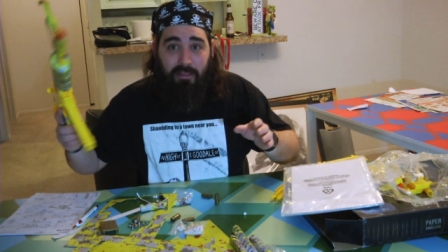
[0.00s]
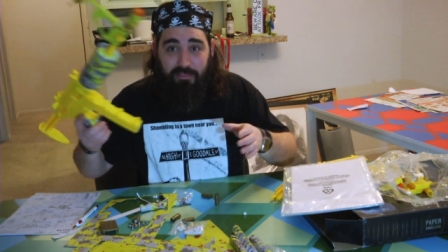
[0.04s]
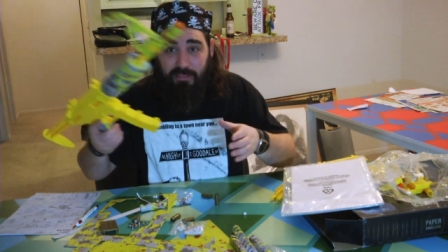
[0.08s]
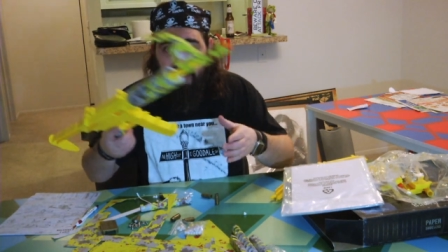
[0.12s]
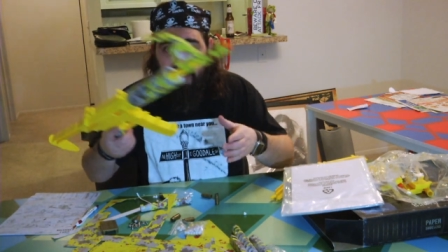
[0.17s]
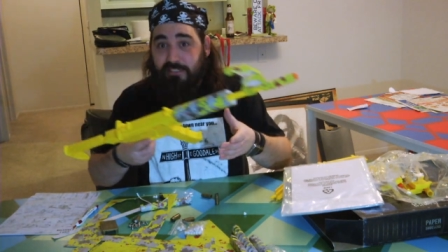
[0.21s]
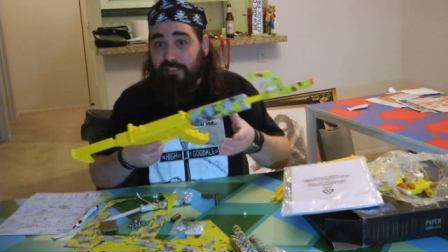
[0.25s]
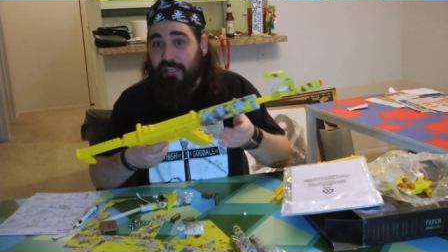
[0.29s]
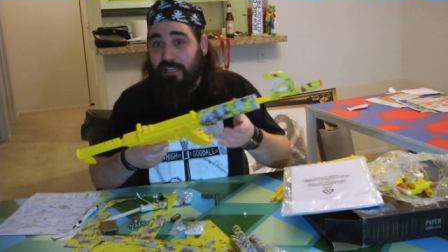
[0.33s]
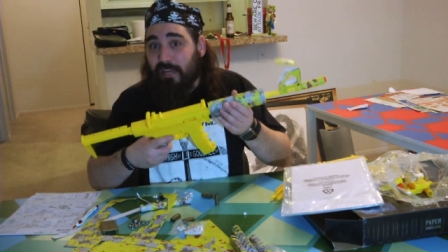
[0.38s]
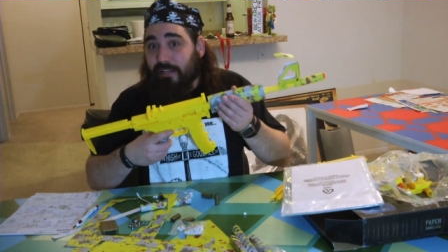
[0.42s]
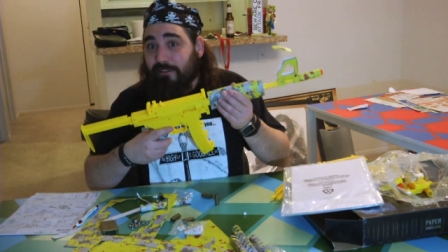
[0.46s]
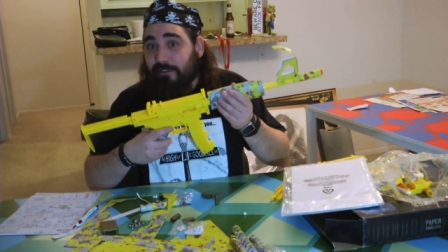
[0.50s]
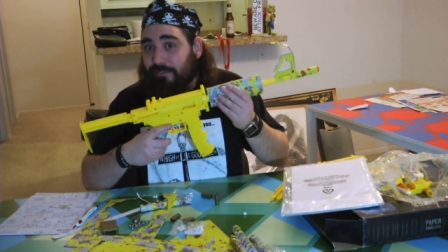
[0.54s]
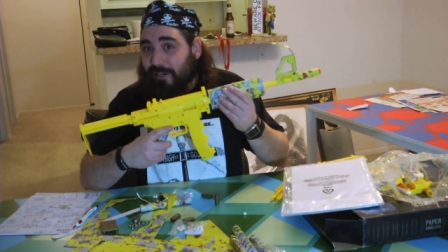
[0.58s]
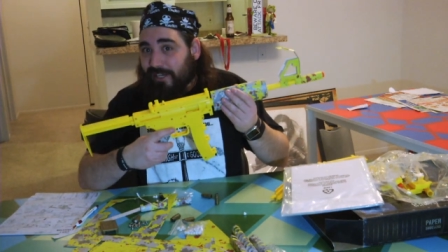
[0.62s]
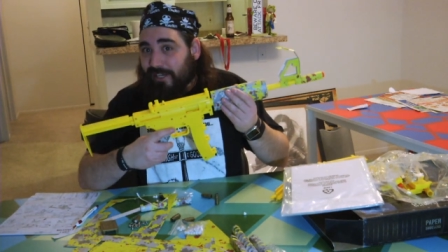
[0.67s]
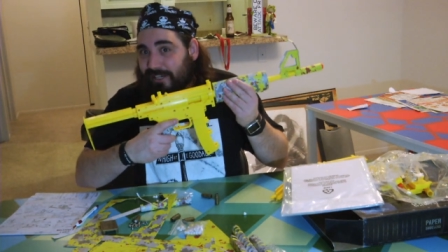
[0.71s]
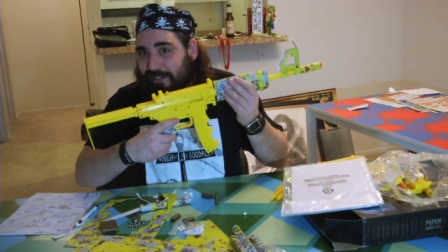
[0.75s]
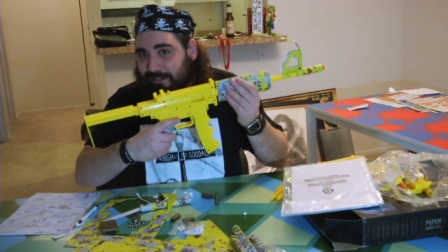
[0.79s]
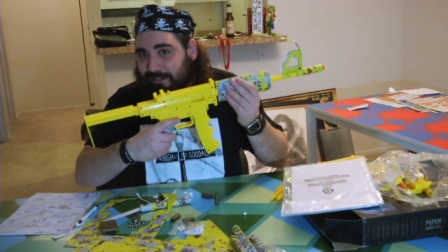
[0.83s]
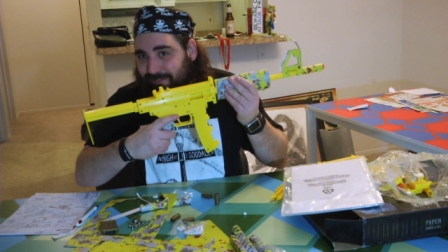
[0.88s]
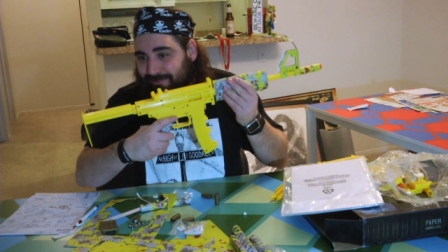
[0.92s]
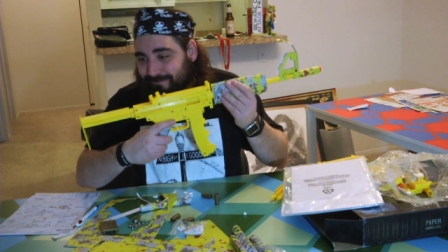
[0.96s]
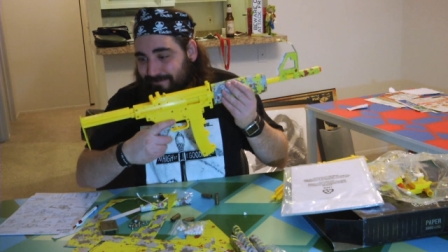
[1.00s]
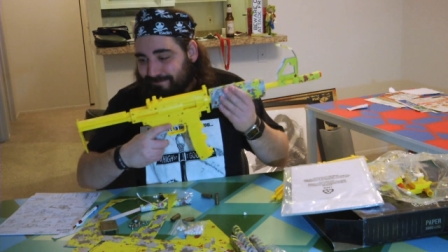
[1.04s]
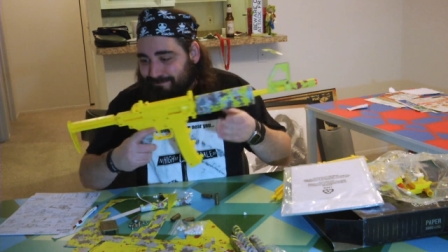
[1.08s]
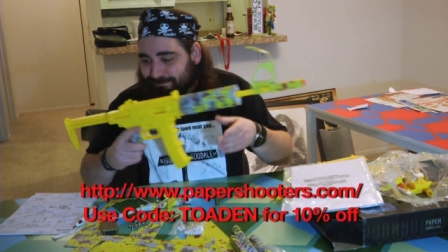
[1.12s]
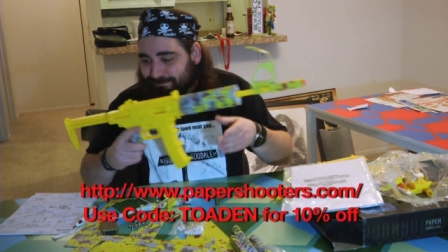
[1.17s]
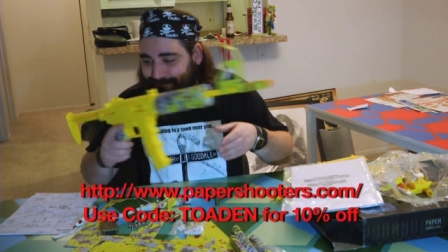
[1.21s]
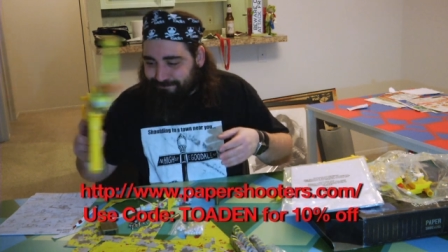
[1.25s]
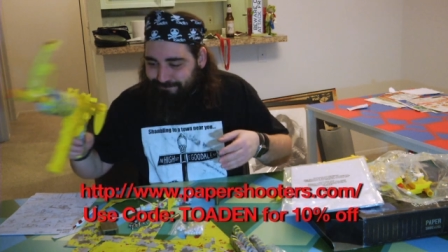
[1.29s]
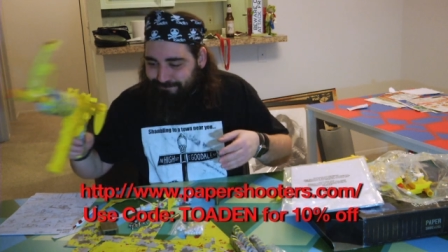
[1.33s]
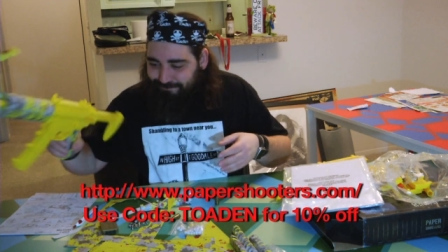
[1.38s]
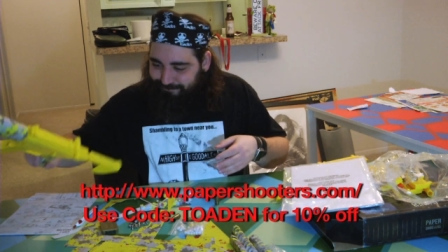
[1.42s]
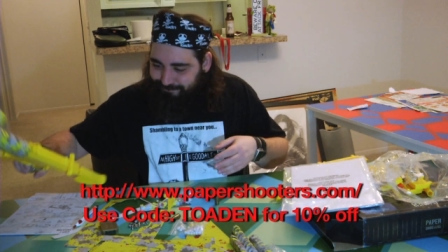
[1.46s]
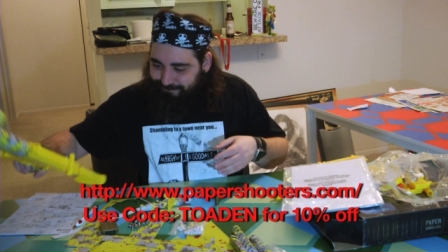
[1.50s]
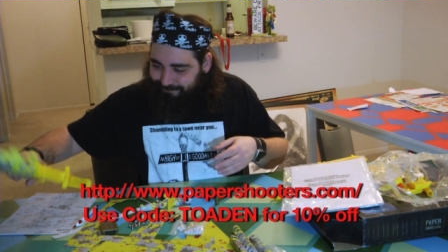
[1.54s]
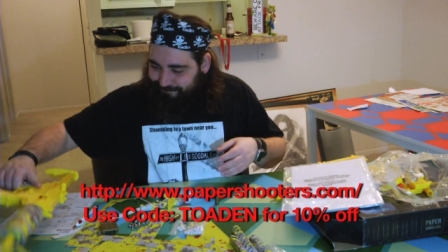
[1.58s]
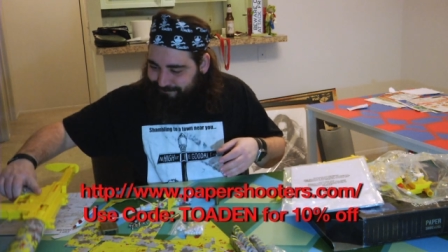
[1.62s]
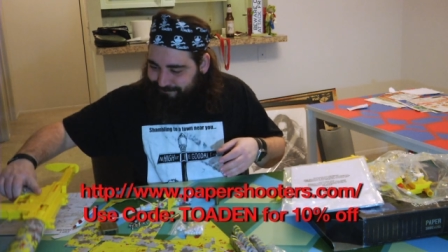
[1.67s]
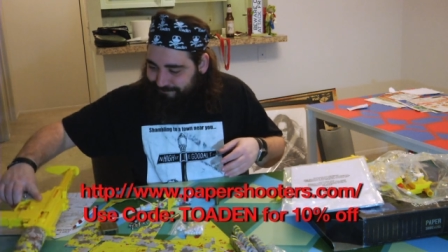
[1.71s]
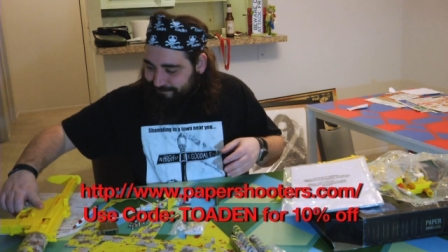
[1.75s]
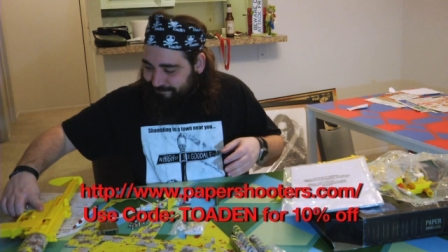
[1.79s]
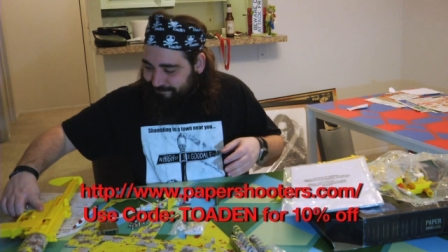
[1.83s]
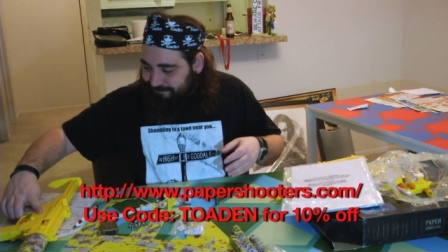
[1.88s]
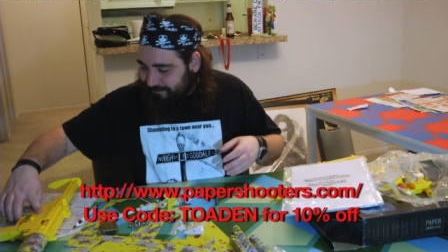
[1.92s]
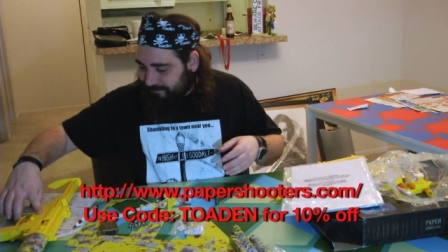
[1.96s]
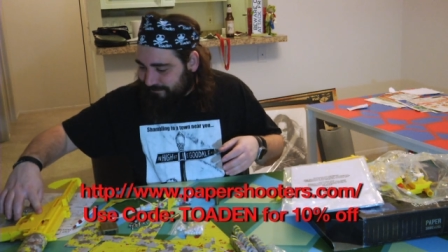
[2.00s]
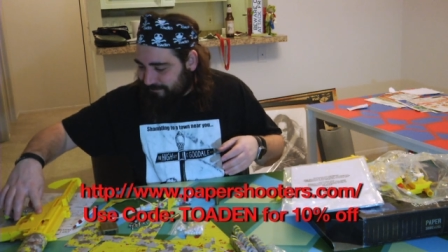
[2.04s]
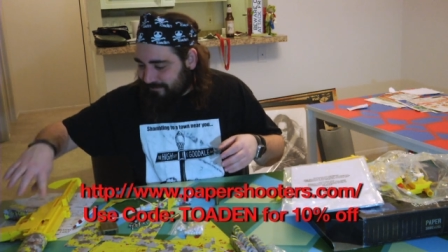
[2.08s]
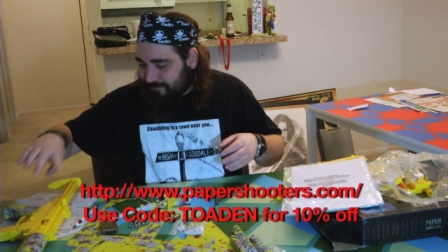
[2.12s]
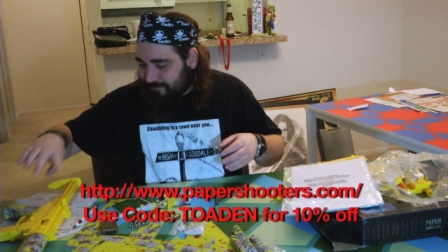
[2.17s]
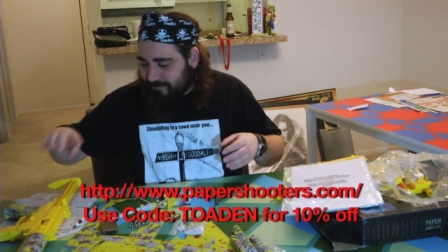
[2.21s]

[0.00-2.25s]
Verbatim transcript: this gun right here.